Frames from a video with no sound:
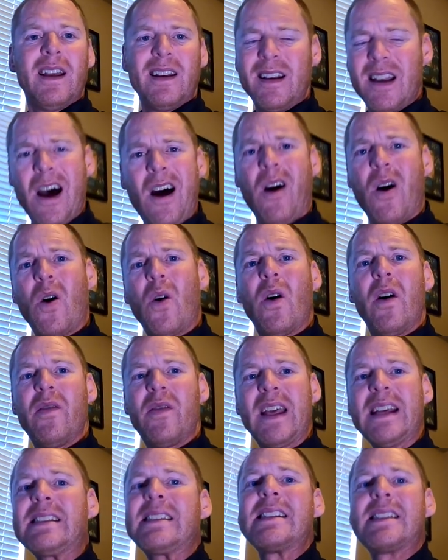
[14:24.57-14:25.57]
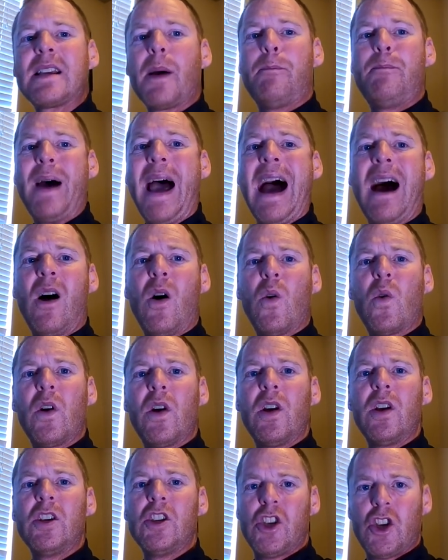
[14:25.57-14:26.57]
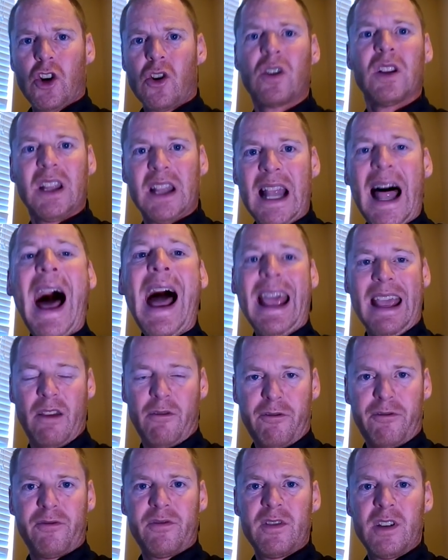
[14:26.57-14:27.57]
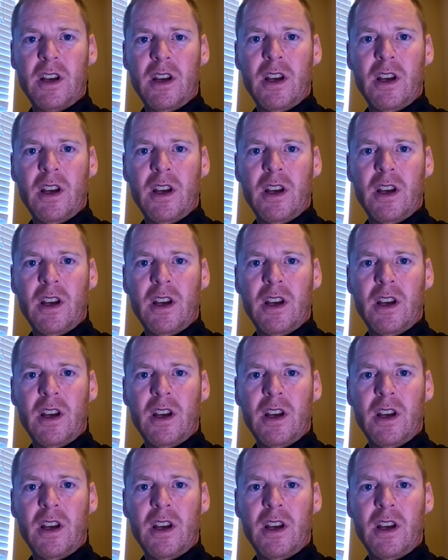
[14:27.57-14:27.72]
No, this is about your life.